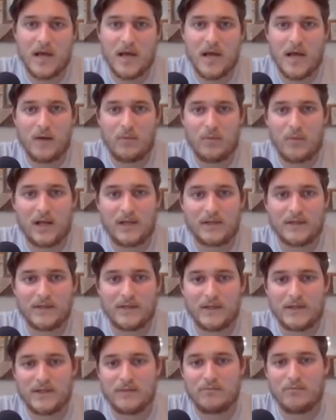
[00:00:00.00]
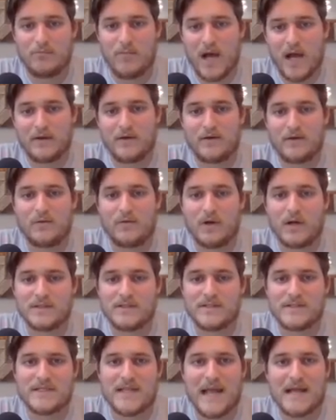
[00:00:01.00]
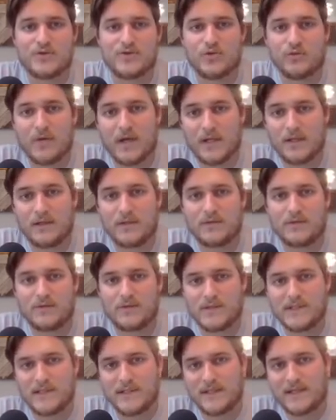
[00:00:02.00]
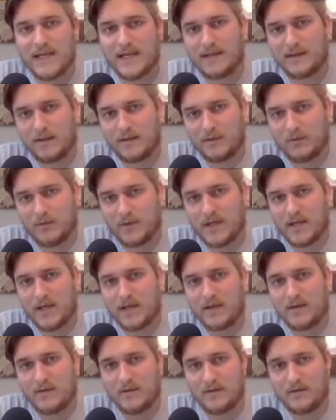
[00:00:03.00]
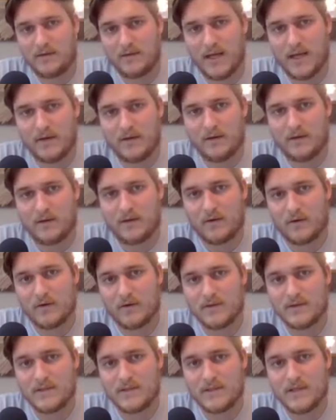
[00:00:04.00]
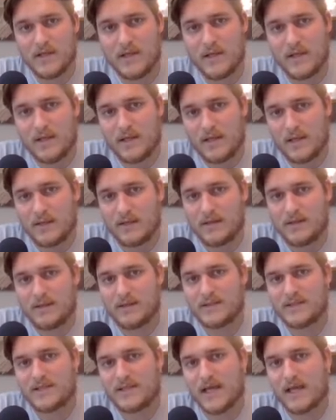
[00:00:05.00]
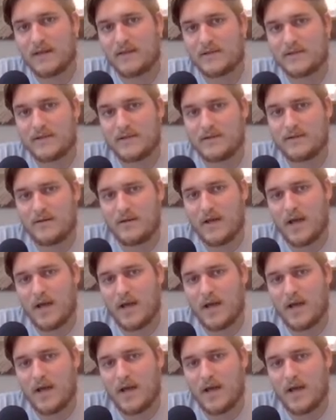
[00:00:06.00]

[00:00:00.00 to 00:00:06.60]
while in the unsaturated, you see that little kink that occurs in the skeleton,